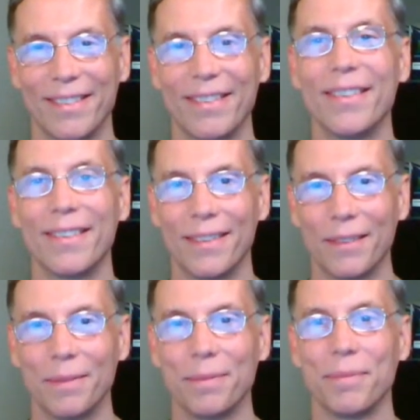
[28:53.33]

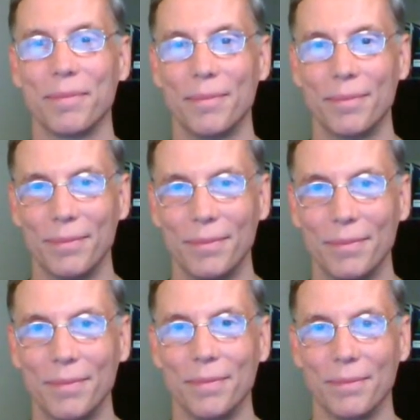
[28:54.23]

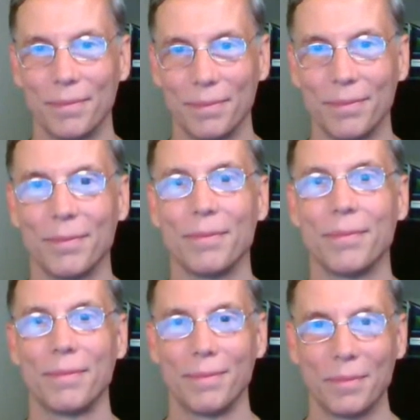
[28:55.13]

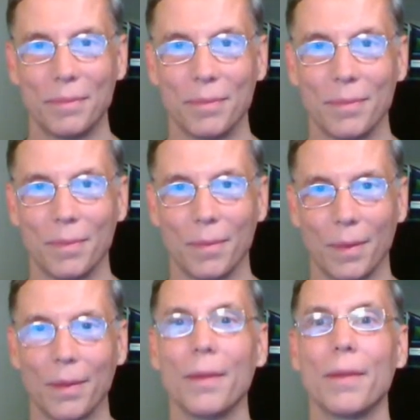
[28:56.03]

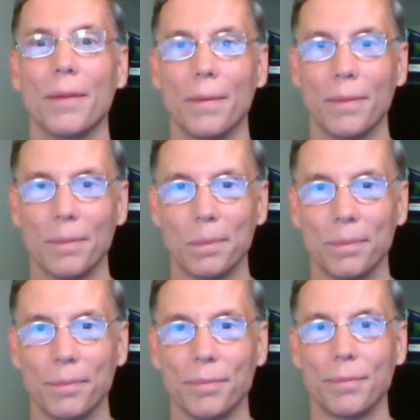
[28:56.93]

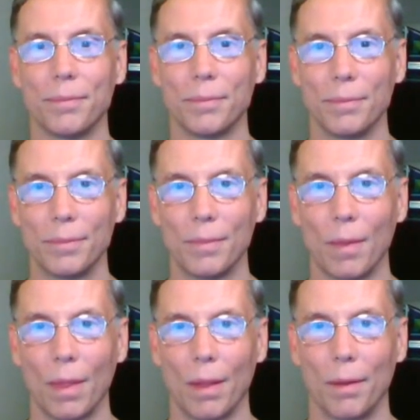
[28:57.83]

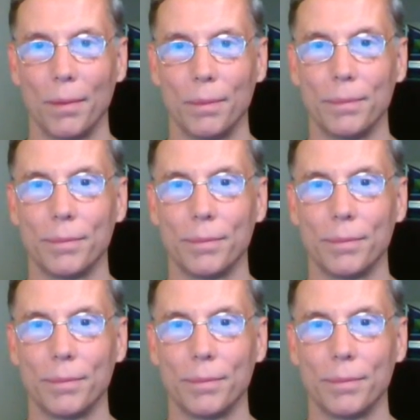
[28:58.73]
(not speaking)